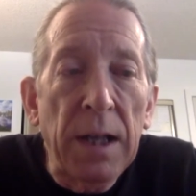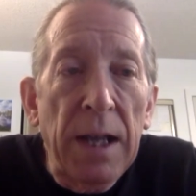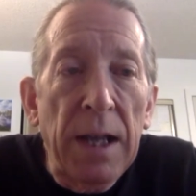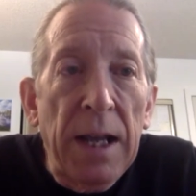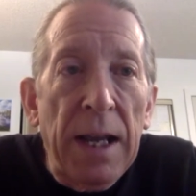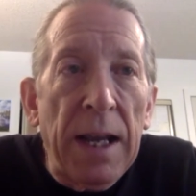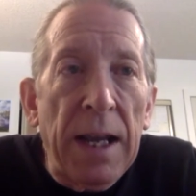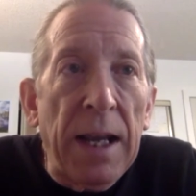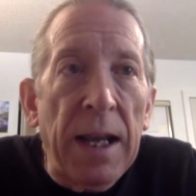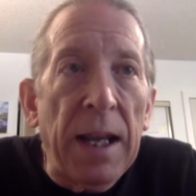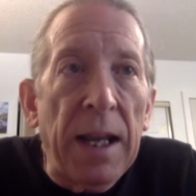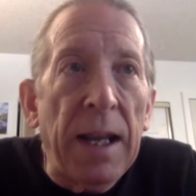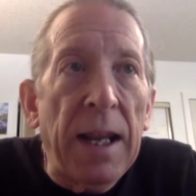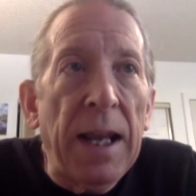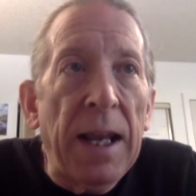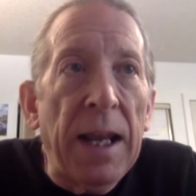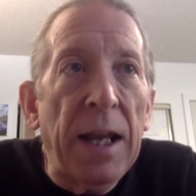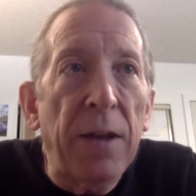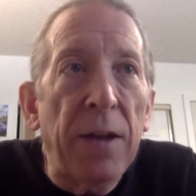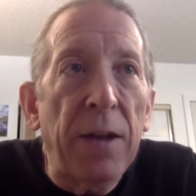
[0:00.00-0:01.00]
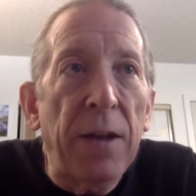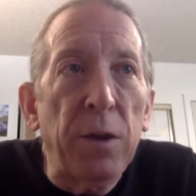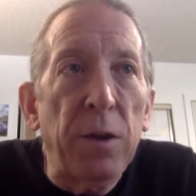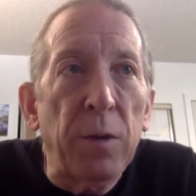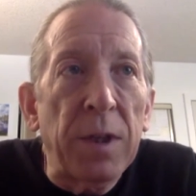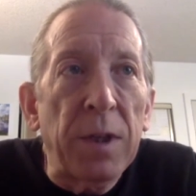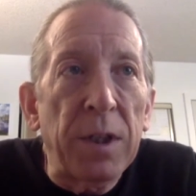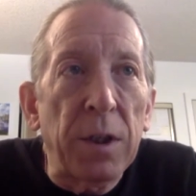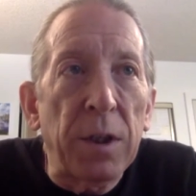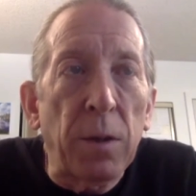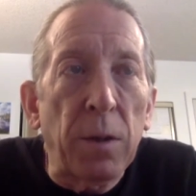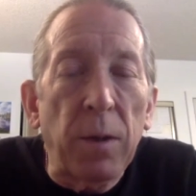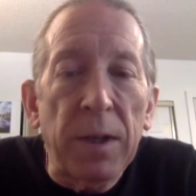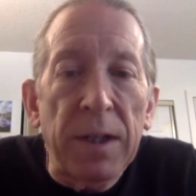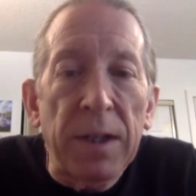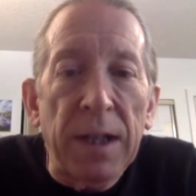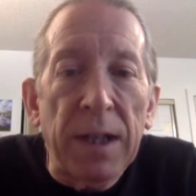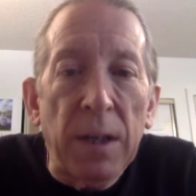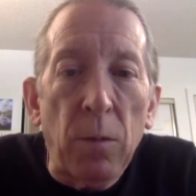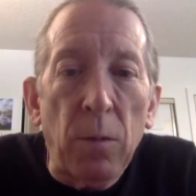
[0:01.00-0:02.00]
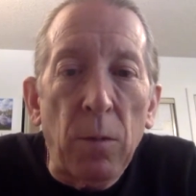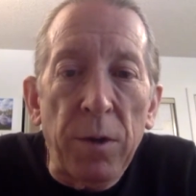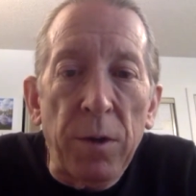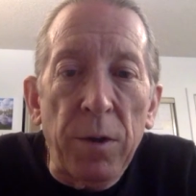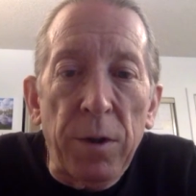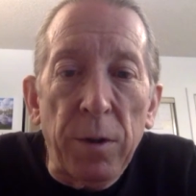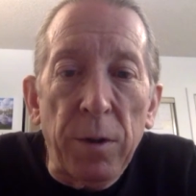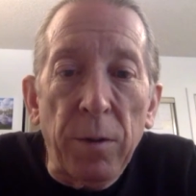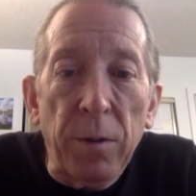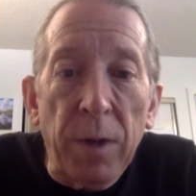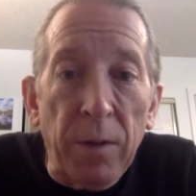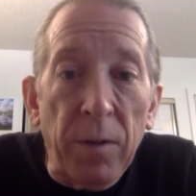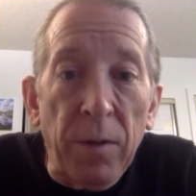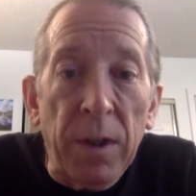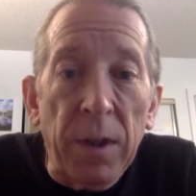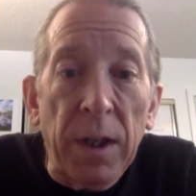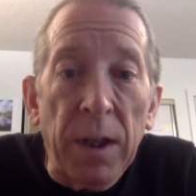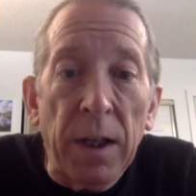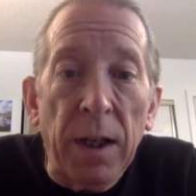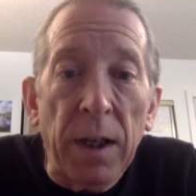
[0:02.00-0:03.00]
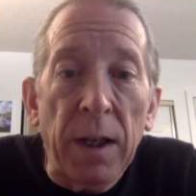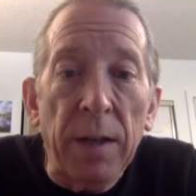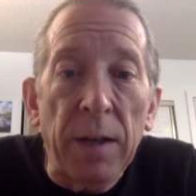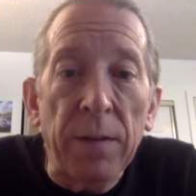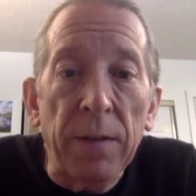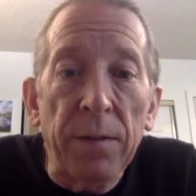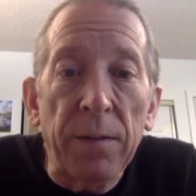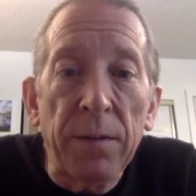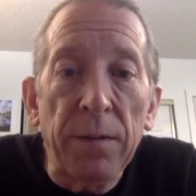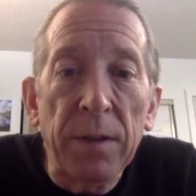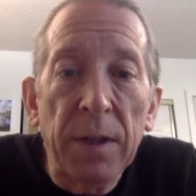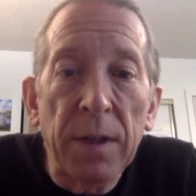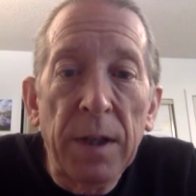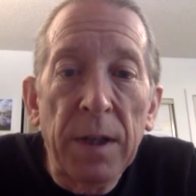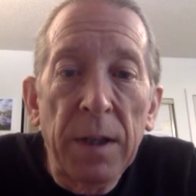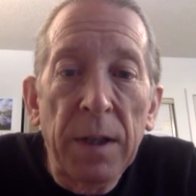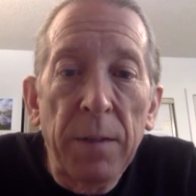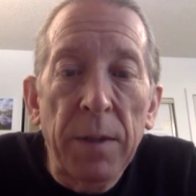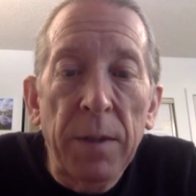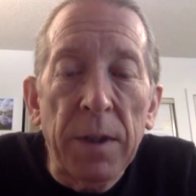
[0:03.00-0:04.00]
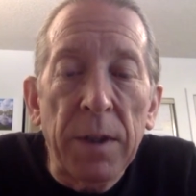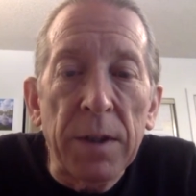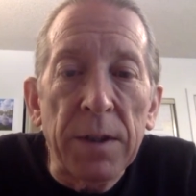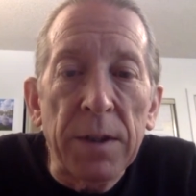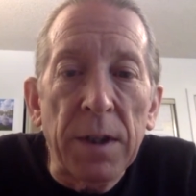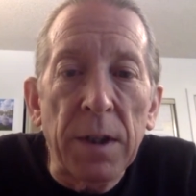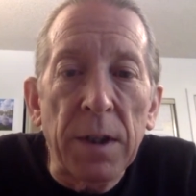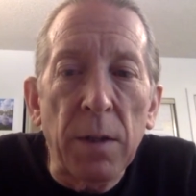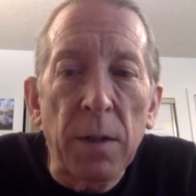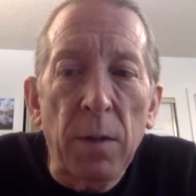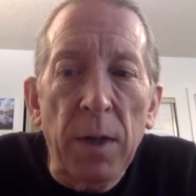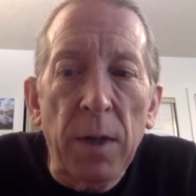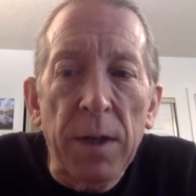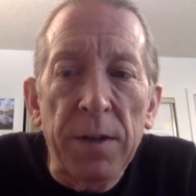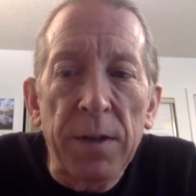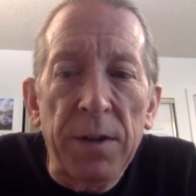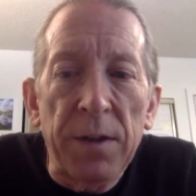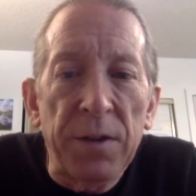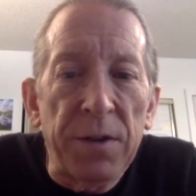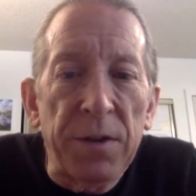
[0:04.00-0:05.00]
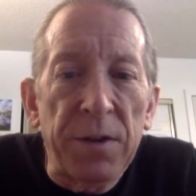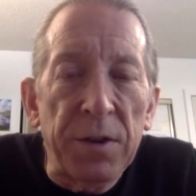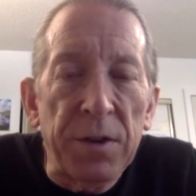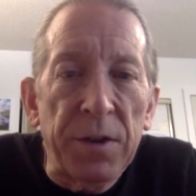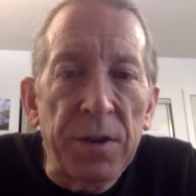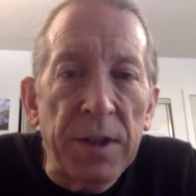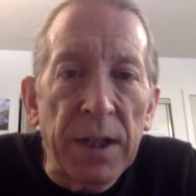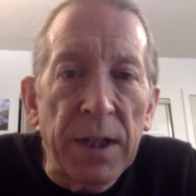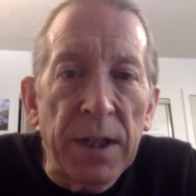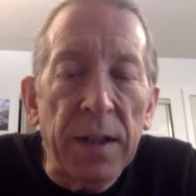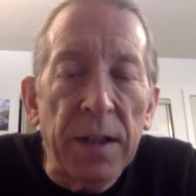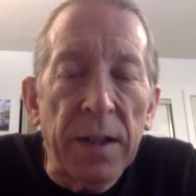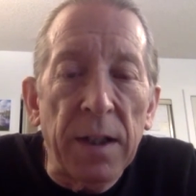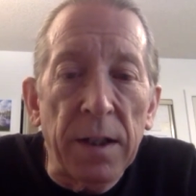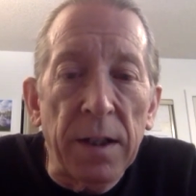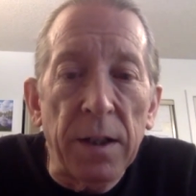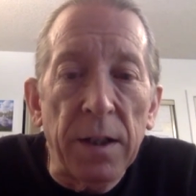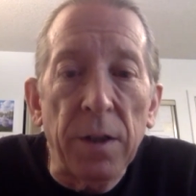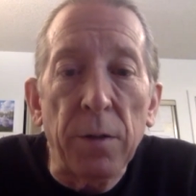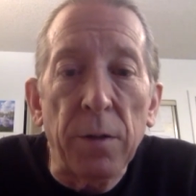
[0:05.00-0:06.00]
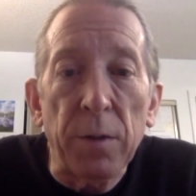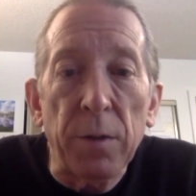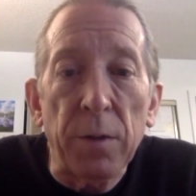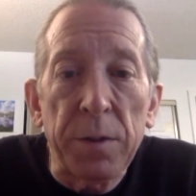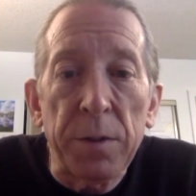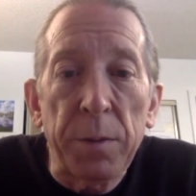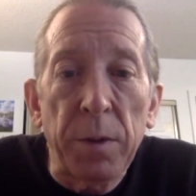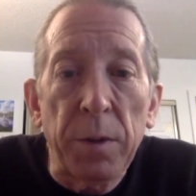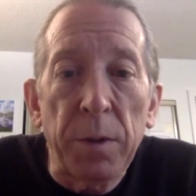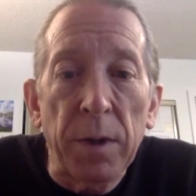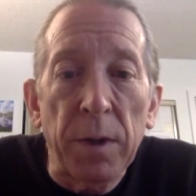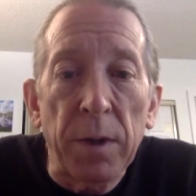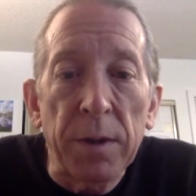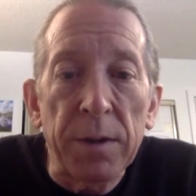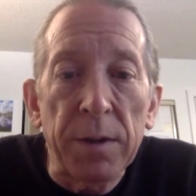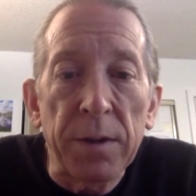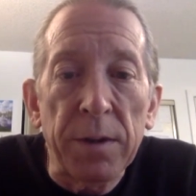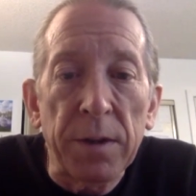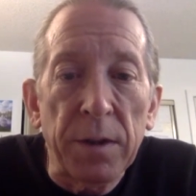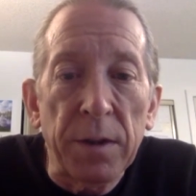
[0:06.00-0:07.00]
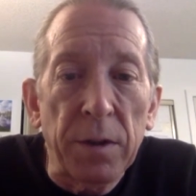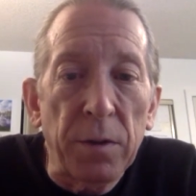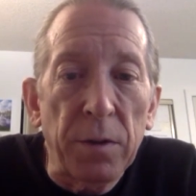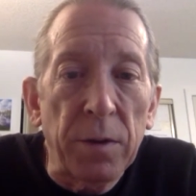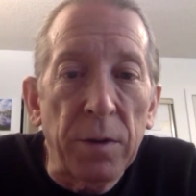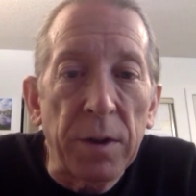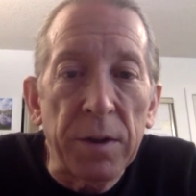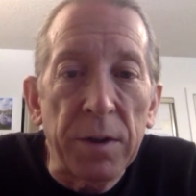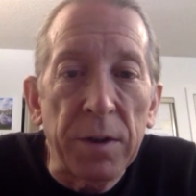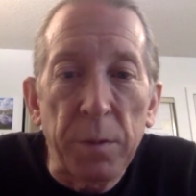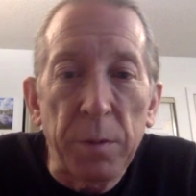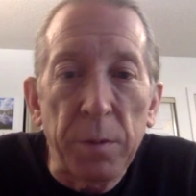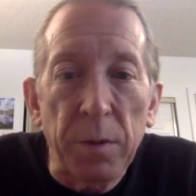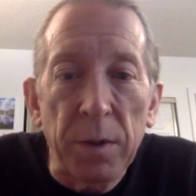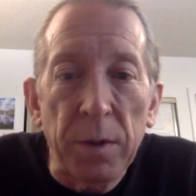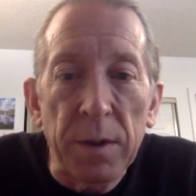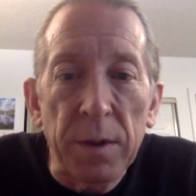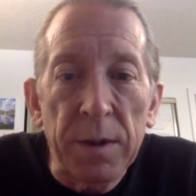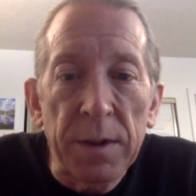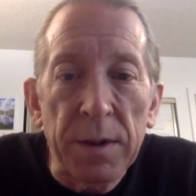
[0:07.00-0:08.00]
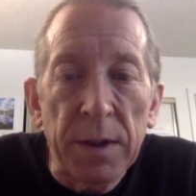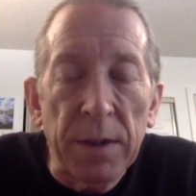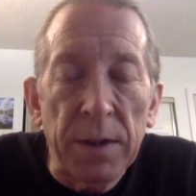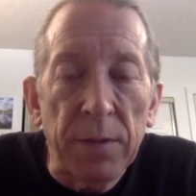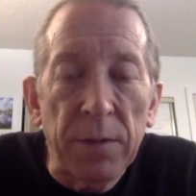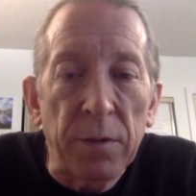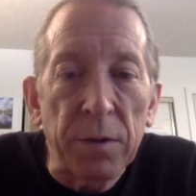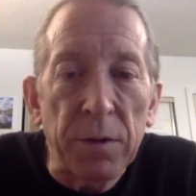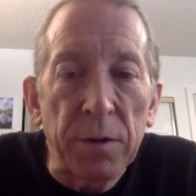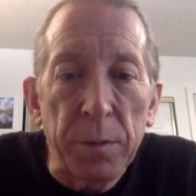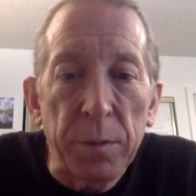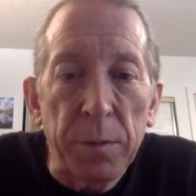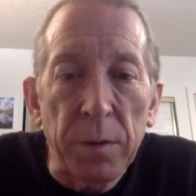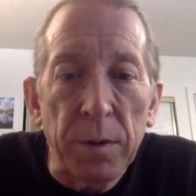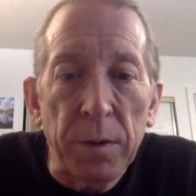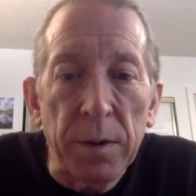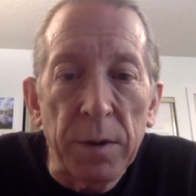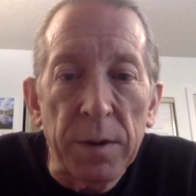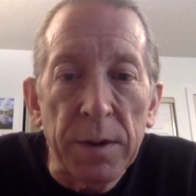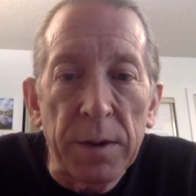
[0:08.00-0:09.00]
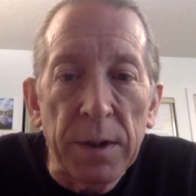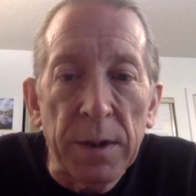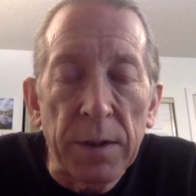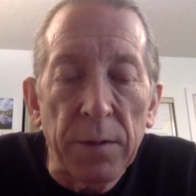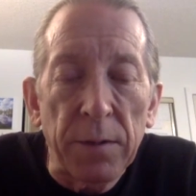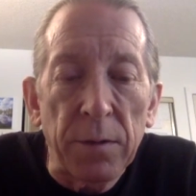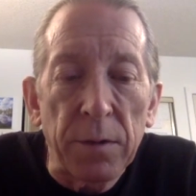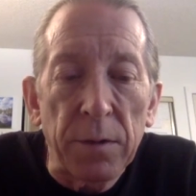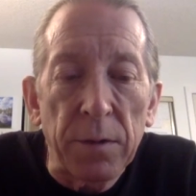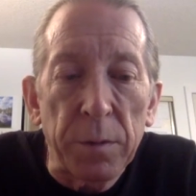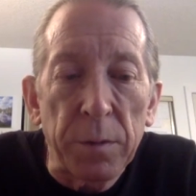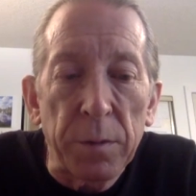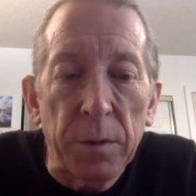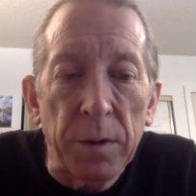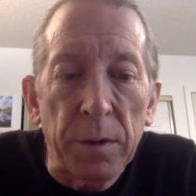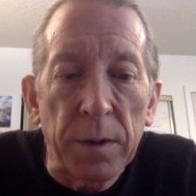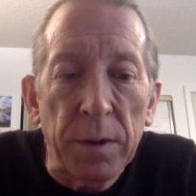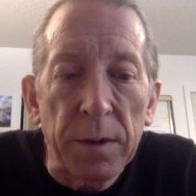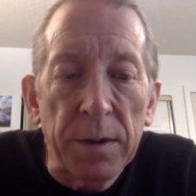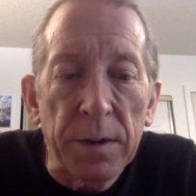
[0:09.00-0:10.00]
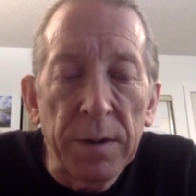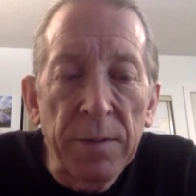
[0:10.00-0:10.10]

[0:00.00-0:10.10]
and how do you integrate that with your everyday life? Because otherwise, it's just yet another experience. You're doing experience after experience after experience.